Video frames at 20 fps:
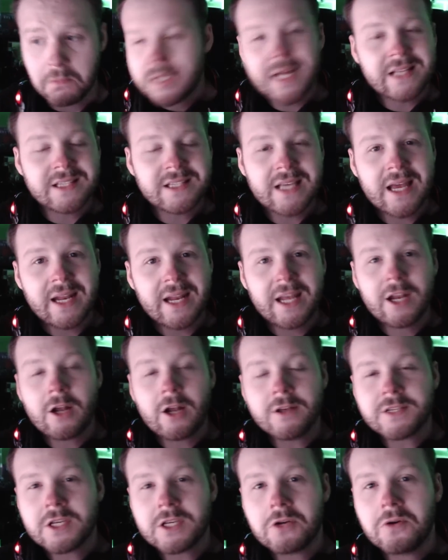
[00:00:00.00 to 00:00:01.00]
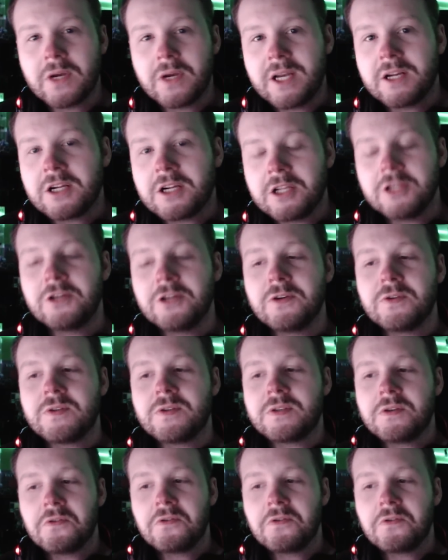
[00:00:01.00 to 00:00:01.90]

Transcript: That said, it also includes